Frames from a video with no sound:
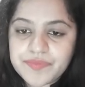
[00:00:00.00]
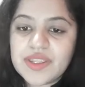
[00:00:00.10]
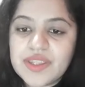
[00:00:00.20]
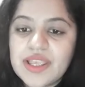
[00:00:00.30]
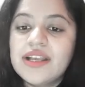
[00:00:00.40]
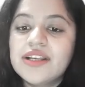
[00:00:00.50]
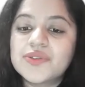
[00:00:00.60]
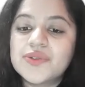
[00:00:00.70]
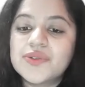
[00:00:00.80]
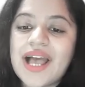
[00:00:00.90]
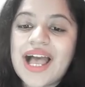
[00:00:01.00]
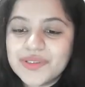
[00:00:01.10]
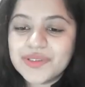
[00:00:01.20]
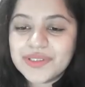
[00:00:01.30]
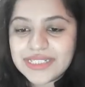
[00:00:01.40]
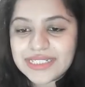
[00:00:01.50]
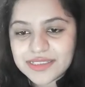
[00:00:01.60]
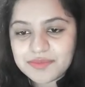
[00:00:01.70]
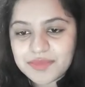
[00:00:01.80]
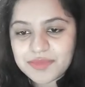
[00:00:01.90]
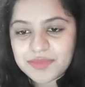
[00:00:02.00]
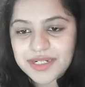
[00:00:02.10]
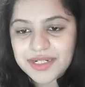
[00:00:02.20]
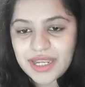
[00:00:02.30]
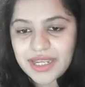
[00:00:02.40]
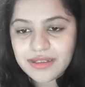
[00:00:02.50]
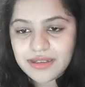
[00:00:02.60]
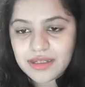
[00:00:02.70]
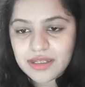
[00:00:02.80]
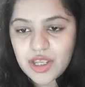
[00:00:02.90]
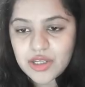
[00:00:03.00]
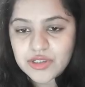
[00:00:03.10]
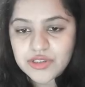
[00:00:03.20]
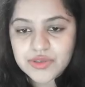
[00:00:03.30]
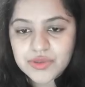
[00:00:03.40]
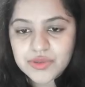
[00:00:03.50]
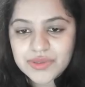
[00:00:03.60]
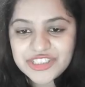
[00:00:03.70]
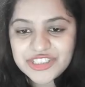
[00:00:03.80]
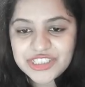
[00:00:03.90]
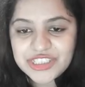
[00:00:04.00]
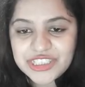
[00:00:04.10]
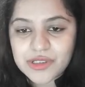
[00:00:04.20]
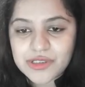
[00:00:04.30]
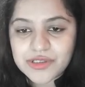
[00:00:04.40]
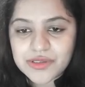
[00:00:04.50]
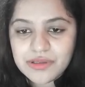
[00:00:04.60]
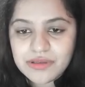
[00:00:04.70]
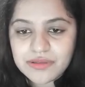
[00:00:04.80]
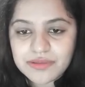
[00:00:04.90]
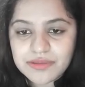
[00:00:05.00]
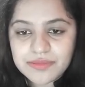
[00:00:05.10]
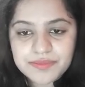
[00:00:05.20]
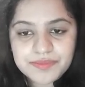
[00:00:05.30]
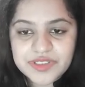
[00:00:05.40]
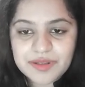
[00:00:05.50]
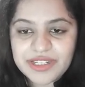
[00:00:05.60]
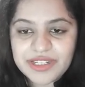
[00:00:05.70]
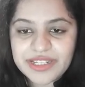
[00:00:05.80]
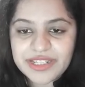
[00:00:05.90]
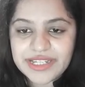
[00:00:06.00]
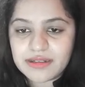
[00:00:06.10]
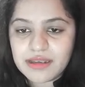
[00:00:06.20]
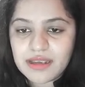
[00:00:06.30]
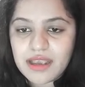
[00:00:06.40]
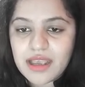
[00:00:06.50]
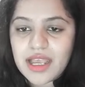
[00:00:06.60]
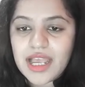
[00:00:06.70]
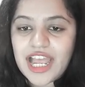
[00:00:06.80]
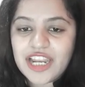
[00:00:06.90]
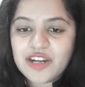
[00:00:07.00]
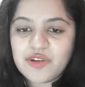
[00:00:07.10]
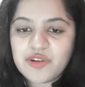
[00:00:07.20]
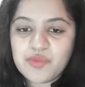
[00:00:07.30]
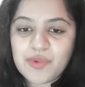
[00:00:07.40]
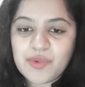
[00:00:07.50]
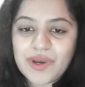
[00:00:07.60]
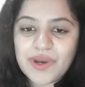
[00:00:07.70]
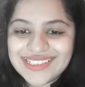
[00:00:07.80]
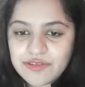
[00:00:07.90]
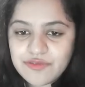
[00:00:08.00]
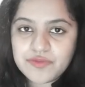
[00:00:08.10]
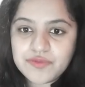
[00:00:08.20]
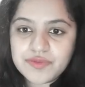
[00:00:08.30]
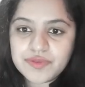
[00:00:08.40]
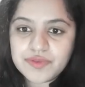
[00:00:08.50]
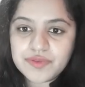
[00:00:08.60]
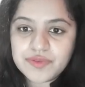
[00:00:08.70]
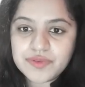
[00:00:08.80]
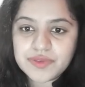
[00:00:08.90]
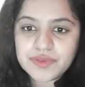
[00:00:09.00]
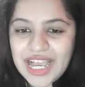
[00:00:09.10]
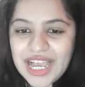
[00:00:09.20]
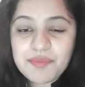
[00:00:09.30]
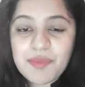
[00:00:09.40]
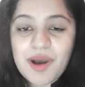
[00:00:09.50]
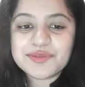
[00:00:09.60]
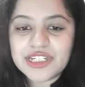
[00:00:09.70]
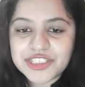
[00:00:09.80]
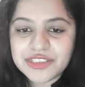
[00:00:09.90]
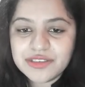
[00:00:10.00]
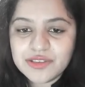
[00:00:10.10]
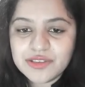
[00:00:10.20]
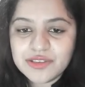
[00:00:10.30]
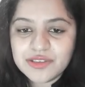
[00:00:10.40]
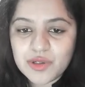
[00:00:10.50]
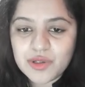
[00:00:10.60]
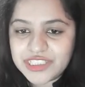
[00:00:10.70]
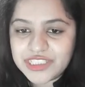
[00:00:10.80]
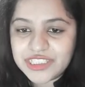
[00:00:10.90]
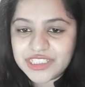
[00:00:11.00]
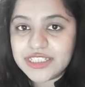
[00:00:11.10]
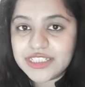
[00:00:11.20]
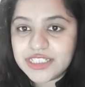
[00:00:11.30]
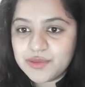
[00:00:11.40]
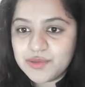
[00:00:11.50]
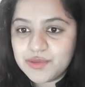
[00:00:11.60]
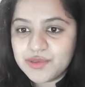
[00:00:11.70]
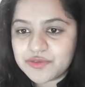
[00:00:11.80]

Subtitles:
So, as your yeast is multiplying, so this gene is also replicated. And once enough of, we have a mass production of this gene, we can use it for